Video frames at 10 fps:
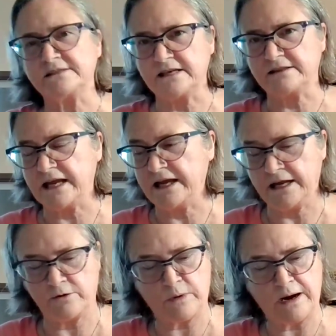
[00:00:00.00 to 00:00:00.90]
things that they
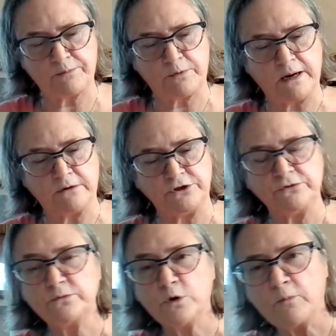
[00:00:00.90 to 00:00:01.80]
had to wrap
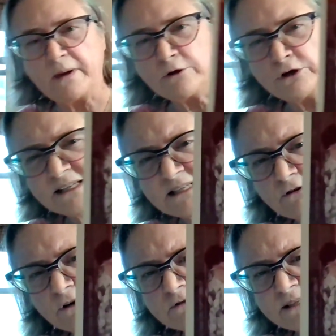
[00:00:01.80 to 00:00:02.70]
around you. Oh my
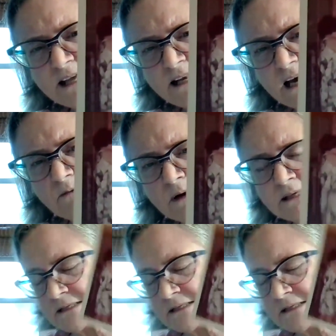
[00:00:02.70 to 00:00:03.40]
goodness, look how skinny